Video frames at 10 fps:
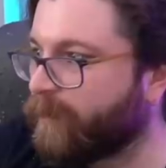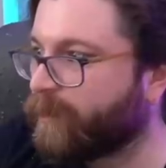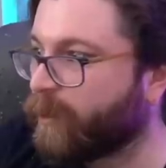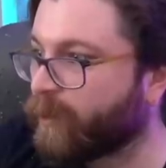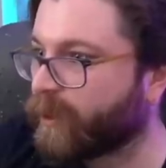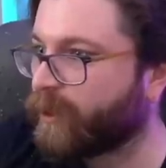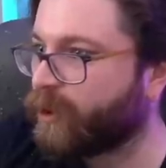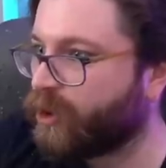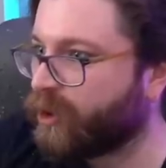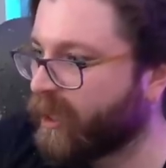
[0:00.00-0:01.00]
there was a
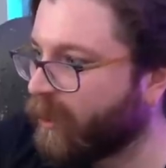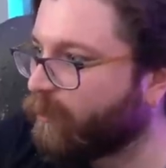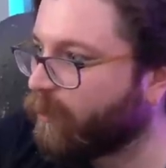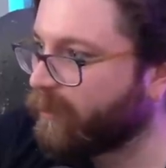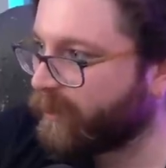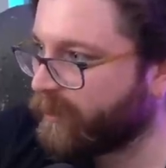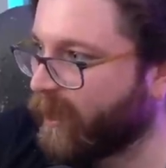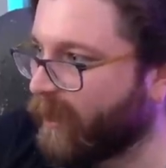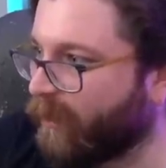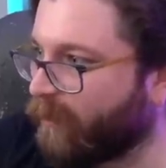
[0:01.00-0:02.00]
general
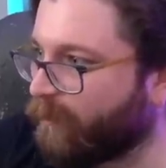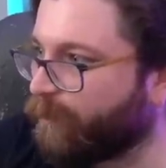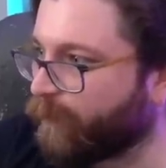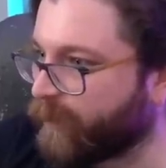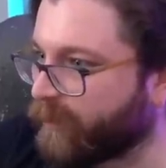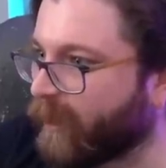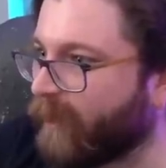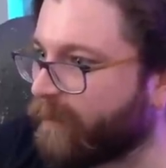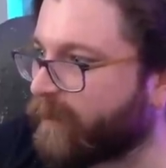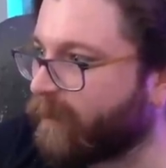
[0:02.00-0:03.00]
desire for
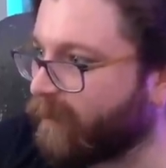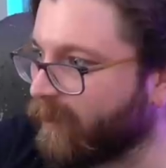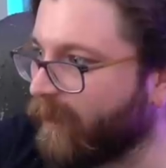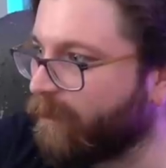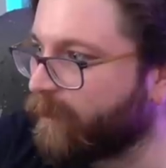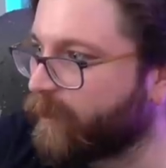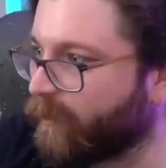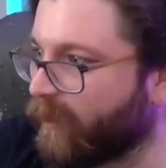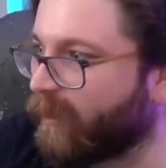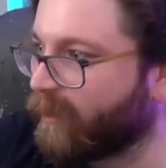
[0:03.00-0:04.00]
slaves to live so
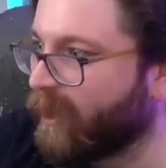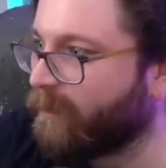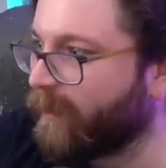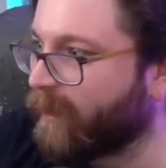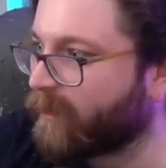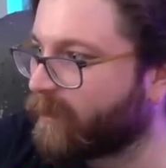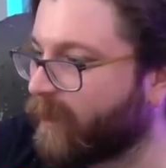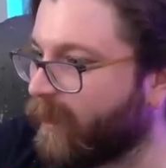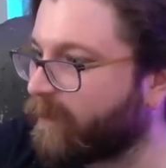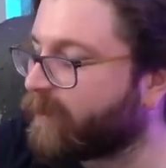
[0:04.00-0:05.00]
they could keep being
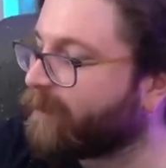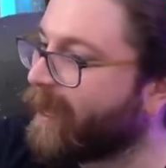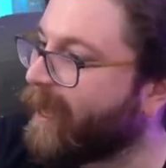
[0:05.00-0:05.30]
slaves.